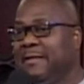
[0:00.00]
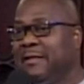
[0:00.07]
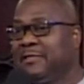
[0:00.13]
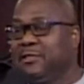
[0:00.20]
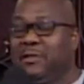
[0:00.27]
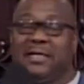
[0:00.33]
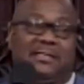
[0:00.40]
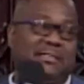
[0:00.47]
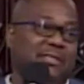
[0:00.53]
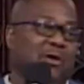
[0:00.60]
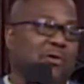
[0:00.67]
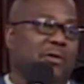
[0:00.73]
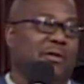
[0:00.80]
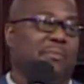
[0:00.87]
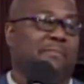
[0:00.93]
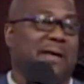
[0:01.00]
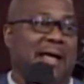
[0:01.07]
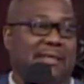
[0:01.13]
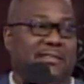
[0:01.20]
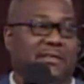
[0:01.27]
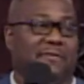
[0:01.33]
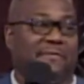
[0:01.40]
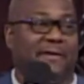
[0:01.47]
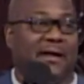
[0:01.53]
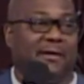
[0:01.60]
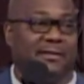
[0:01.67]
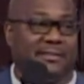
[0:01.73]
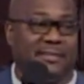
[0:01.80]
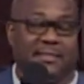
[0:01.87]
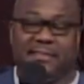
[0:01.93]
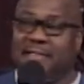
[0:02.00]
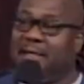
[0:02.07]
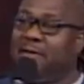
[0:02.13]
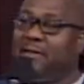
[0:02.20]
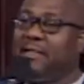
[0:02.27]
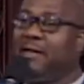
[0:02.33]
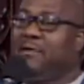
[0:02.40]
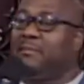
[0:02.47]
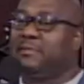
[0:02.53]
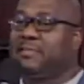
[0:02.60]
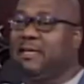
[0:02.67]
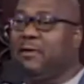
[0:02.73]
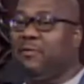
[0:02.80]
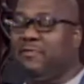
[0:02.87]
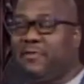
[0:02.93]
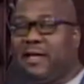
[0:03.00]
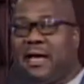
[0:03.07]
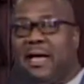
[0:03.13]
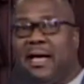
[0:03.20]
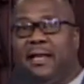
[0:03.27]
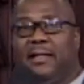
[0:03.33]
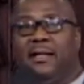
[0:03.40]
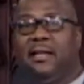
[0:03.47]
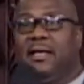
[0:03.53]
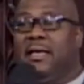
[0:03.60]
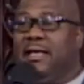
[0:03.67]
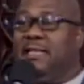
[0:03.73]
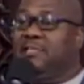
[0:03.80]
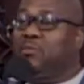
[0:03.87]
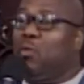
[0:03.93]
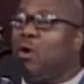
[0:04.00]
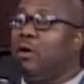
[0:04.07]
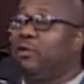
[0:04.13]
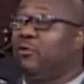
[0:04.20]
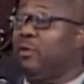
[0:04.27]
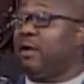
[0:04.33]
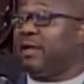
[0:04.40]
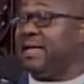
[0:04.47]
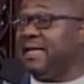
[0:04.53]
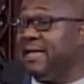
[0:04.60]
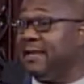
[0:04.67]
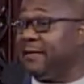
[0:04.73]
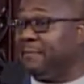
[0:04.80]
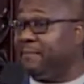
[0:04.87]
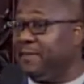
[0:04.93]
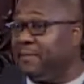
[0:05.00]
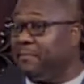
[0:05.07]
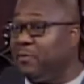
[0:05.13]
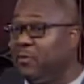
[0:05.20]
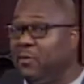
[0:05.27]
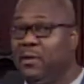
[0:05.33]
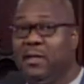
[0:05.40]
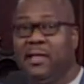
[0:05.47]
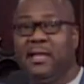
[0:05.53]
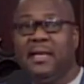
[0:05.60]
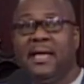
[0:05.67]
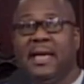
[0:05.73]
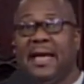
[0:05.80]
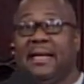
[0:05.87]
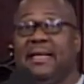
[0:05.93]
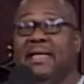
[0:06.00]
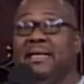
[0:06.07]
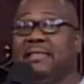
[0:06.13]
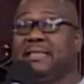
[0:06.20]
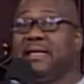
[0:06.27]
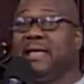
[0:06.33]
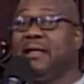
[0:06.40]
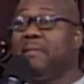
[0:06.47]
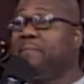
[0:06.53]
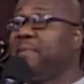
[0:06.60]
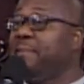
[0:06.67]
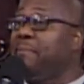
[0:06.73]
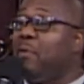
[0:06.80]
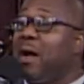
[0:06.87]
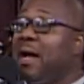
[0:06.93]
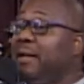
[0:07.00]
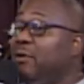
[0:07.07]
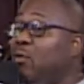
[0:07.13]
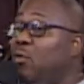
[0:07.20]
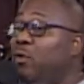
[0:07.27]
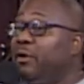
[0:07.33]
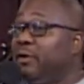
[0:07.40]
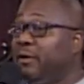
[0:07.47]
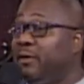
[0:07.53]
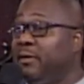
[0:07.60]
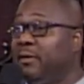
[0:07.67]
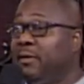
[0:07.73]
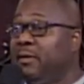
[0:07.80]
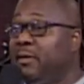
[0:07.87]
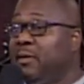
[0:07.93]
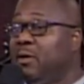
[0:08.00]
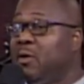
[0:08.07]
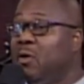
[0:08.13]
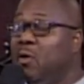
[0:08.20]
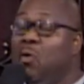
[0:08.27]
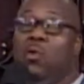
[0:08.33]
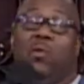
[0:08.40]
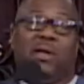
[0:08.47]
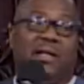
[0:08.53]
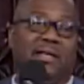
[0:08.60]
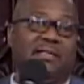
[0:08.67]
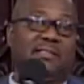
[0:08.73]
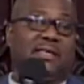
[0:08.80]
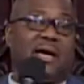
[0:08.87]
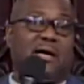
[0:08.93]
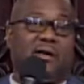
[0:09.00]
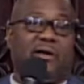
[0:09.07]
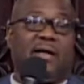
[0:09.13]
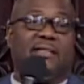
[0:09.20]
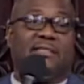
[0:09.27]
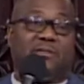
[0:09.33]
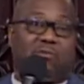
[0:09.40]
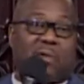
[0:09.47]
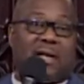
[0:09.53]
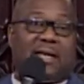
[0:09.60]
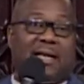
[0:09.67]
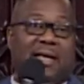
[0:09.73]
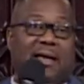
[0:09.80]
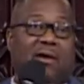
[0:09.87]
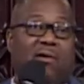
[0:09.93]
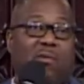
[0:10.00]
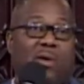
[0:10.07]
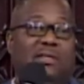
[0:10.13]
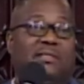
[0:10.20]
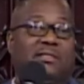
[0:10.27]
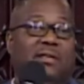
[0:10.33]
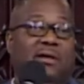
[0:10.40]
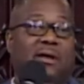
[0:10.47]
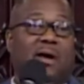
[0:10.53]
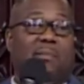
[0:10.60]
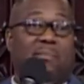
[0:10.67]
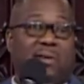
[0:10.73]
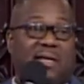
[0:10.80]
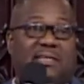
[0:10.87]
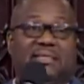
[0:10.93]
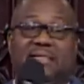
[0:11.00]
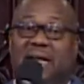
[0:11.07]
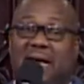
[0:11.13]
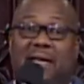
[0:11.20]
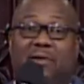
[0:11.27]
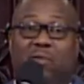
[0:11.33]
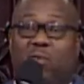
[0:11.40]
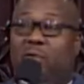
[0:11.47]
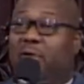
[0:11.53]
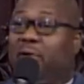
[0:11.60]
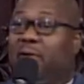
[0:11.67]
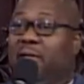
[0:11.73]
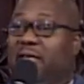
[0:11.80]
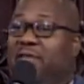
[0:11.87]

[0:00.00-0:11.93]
So let's go back to the Pharisees. They're upset with God. He's walking around healing people, and he's healing people out of order. Who in this congregation right now wants a blessing out of order?